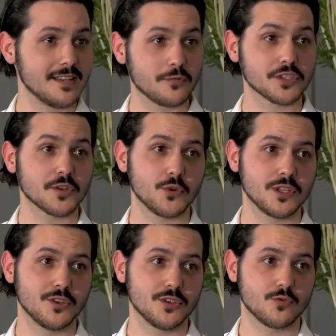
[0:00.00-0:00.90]
leaflets are
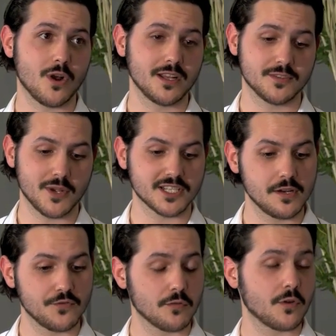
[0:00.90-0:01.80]
pretty good as well, especially
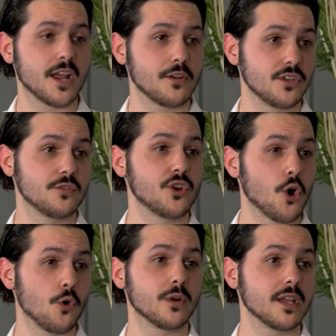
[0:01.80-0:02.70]
if you're flying for
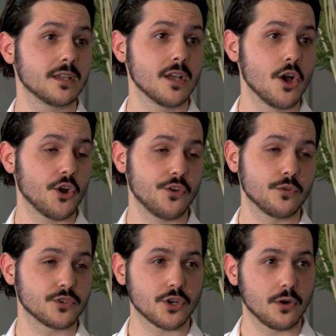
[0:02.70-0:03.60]
your own gig or your
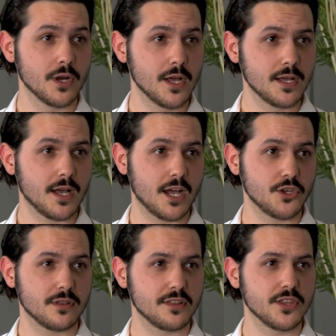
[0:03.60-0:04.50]
own show.
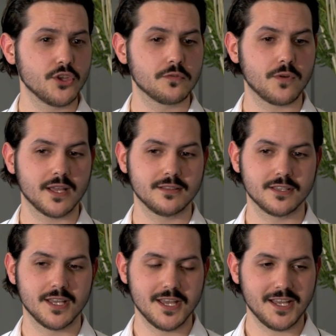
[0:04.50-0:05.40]
I think you find
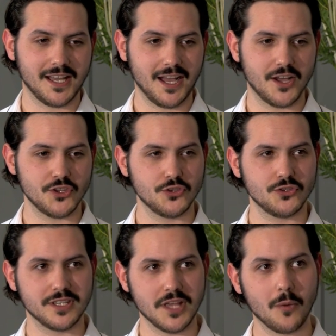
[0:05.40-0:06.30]

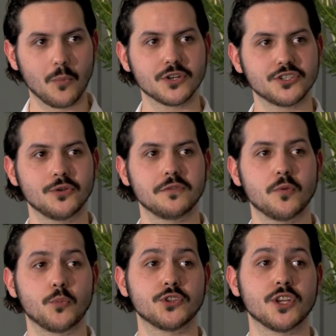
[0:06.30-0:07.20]
it humbles you if
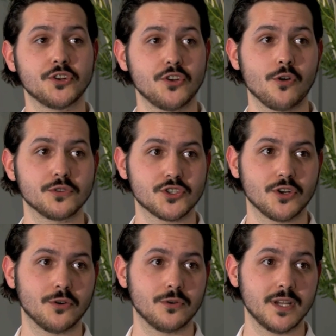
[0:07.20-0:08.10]
you're putting on your own
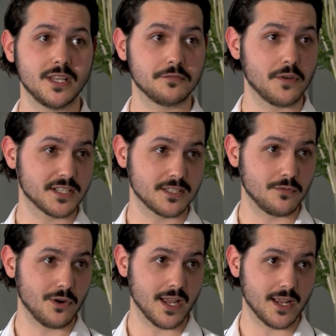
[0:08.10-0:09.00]
show at a
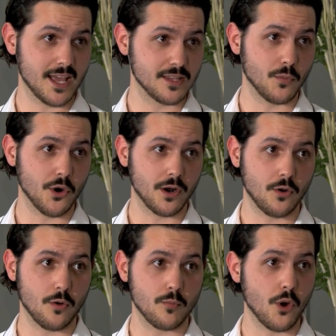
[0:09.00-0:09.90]
festival like Edinburgh
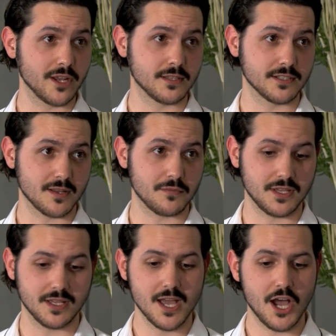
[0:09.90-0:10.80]
or Brighton
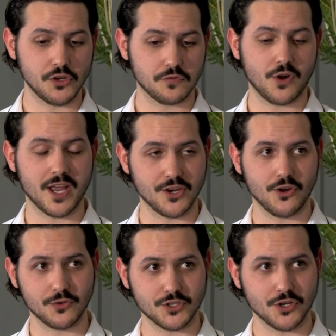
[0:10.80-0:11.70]
something, and you're flying
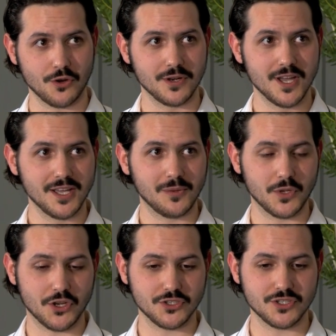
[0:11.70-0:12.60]
your own show,
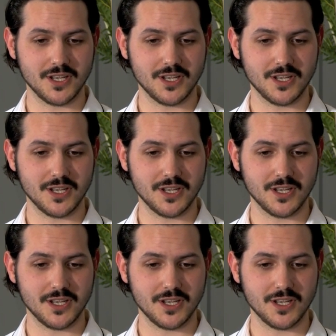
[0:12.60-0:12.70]
because